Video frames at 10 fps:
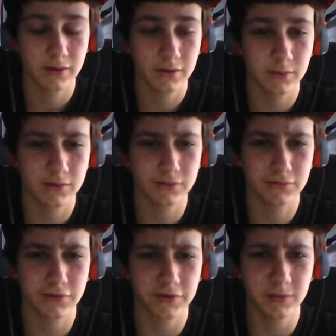which
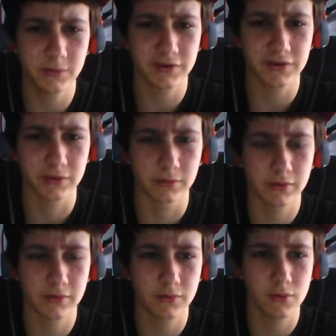for some reason are
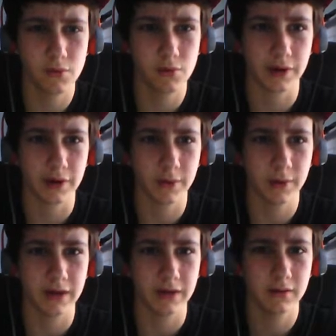recording.
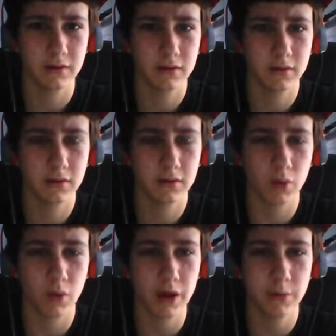Wait,
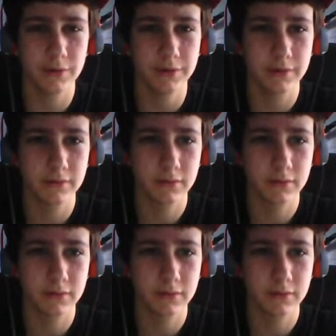why would?